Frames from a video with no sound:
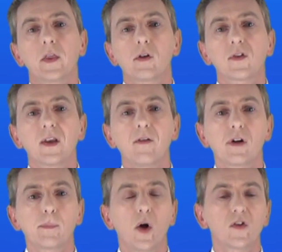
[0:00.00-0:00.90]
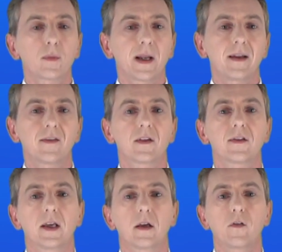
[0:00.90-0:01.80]
There are several possible answers
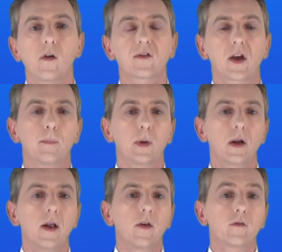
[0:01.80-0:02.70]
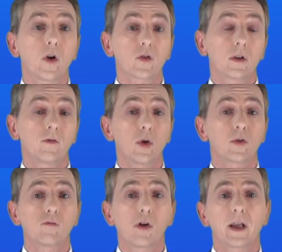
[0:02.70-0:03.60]
here. For example, fossil
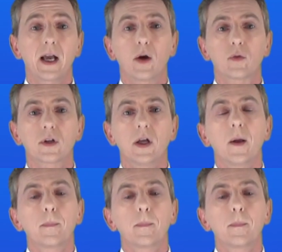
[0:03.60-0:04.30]
fuels are running out.